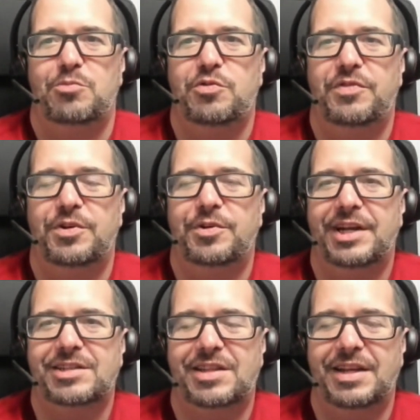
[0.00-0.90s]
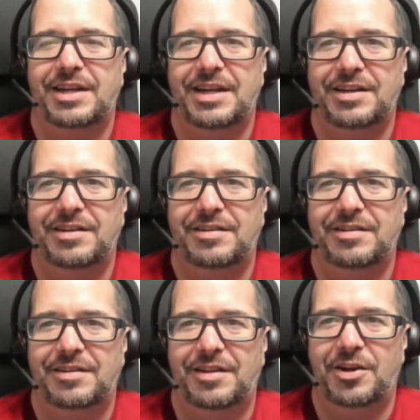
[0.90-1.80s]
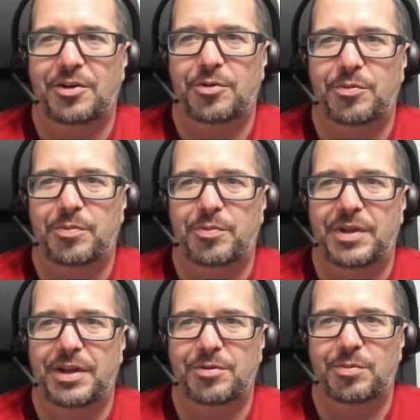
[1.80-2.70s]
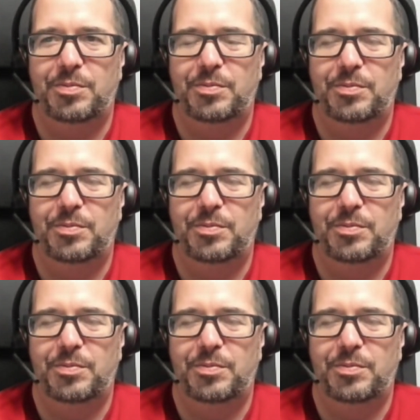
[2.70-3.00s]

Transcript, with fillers: move their next thing in their their